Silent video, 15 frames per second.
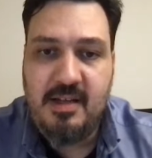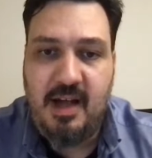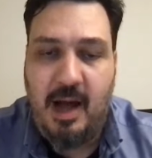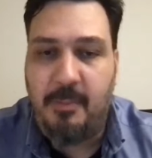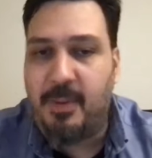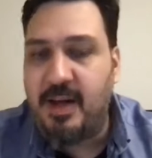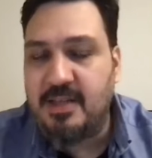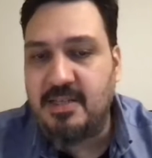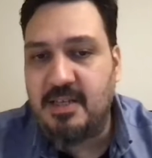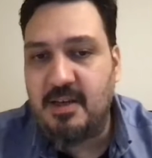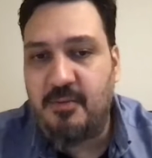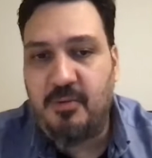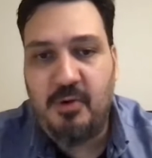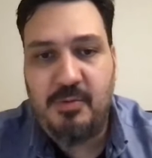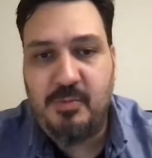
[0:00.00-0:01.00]
Apache
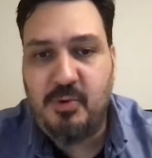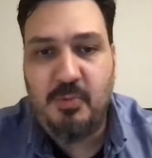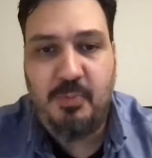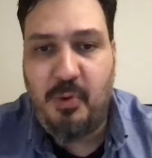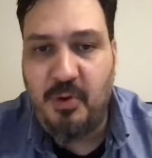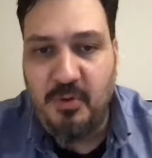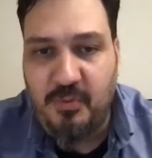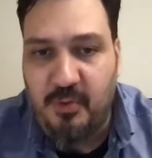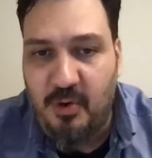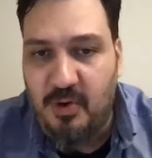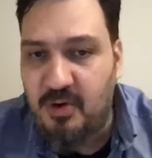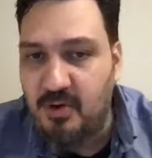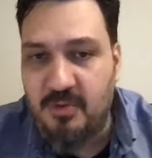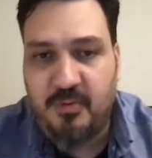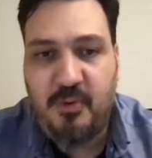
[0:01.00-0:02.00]
from
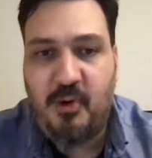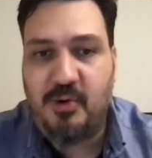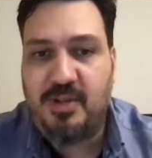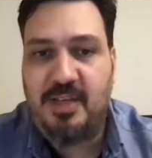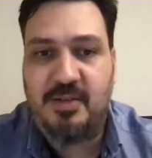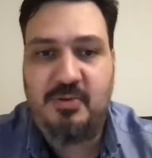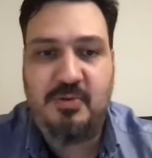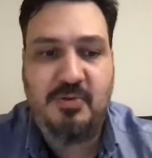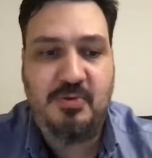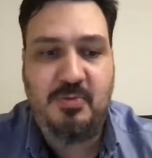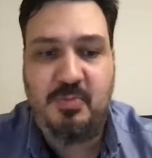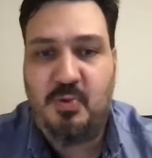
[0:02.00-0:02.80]
2.440 to